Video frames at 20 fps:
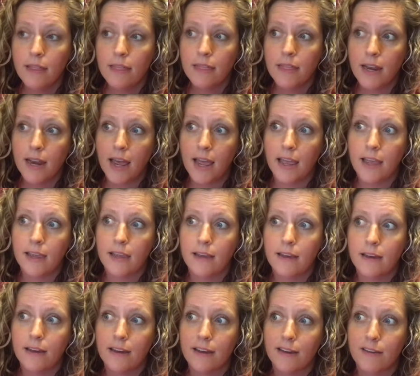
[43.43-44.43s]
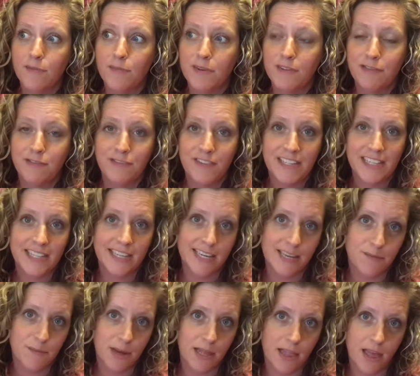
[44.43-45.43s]
that I have been feeling
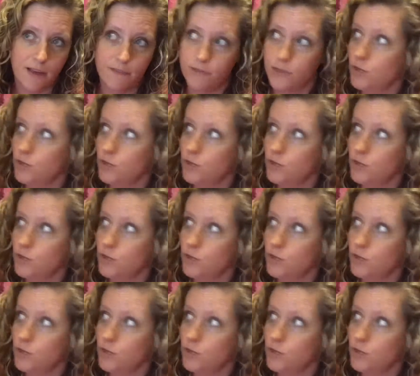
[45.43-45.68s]
in my life,